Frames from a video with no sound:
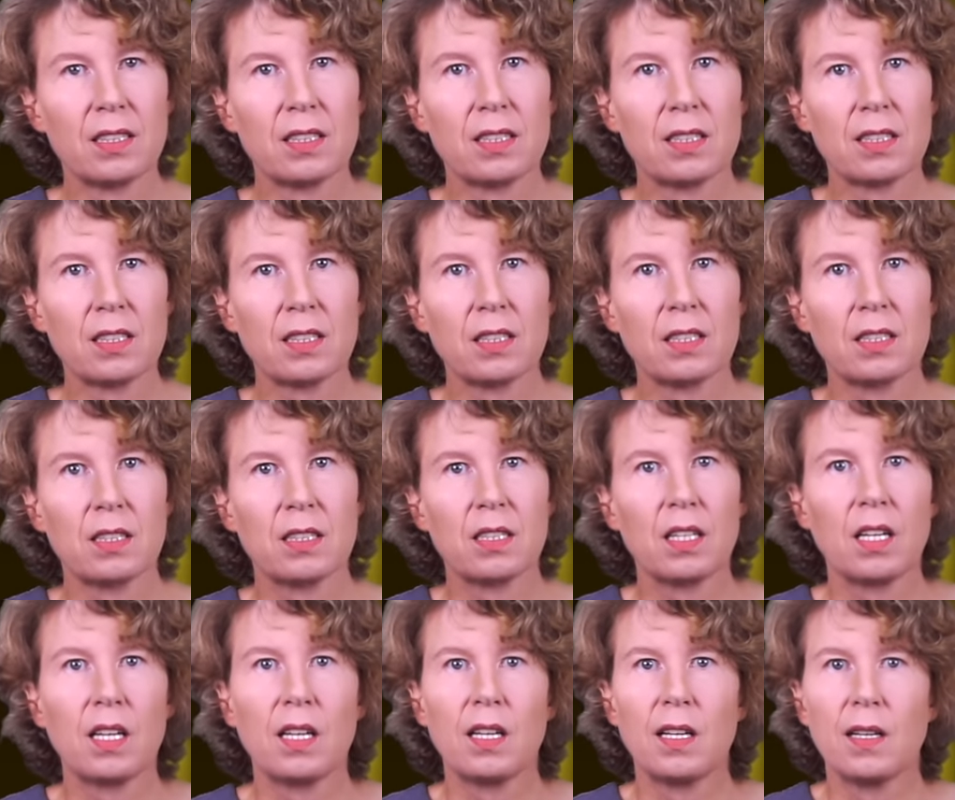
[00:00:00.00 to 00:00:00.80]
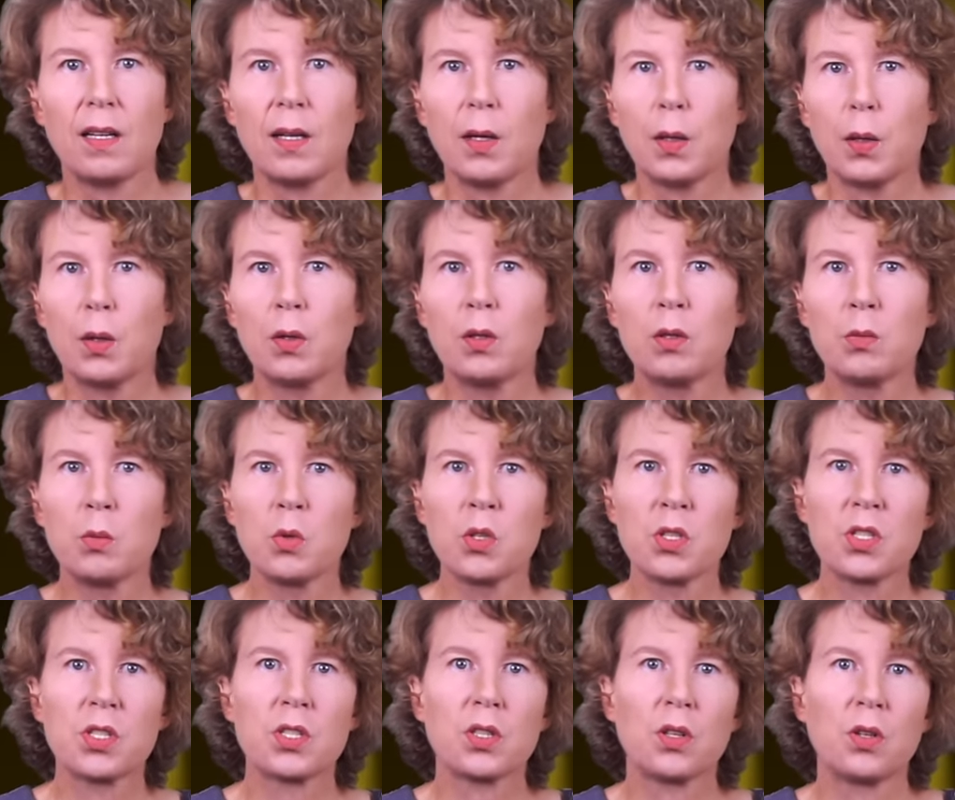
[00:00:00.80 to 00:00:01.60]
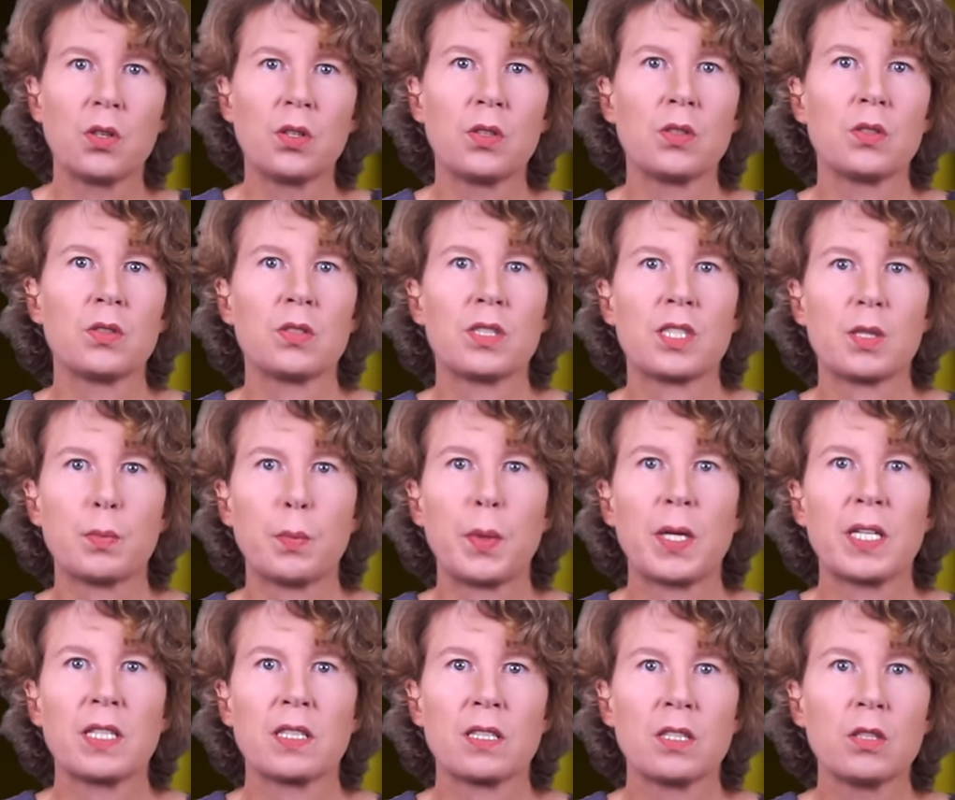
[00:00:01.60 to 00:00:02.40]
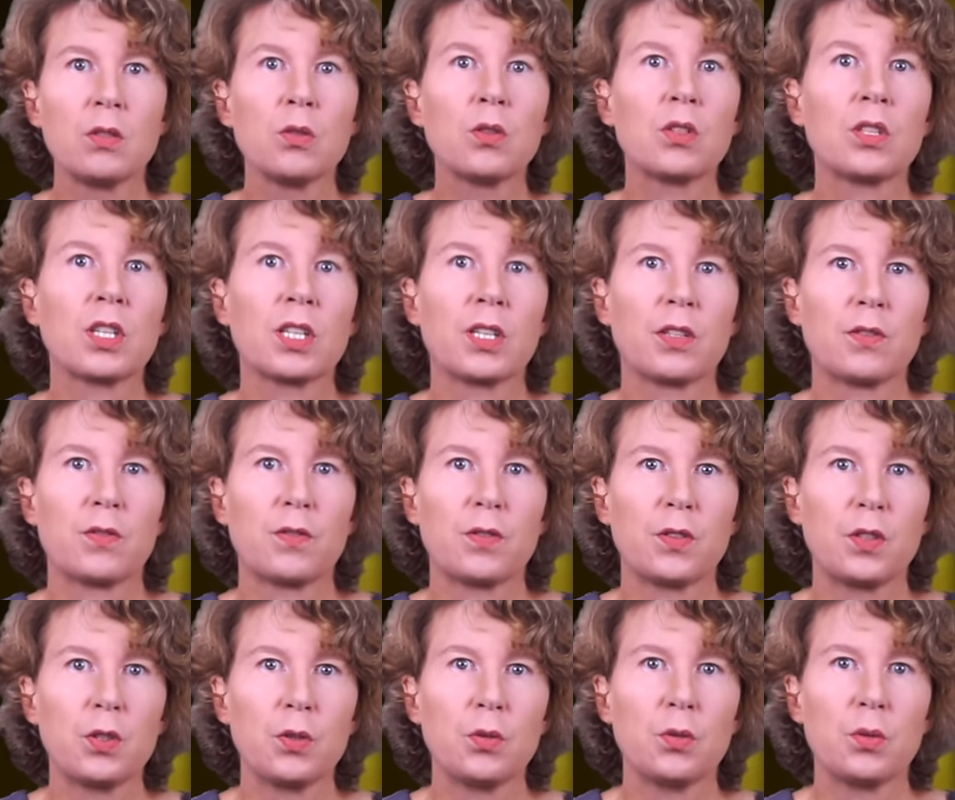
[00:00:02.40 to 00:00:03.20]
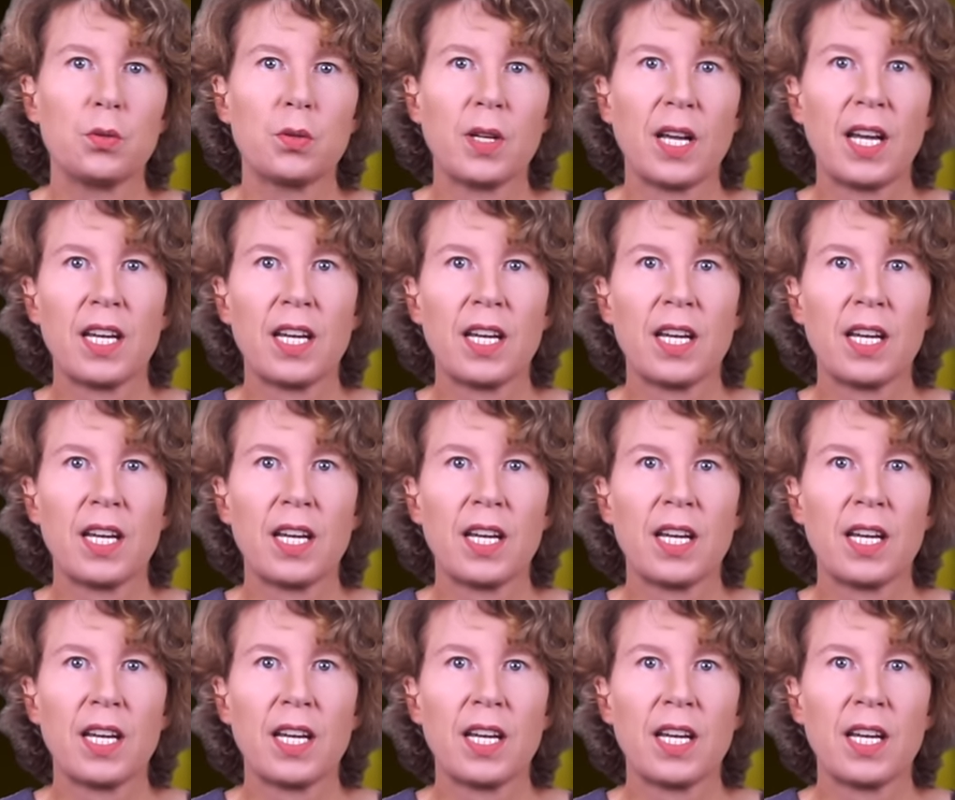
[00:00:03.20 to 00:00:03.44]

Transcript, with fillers: it? Almost all spent nuclear fuel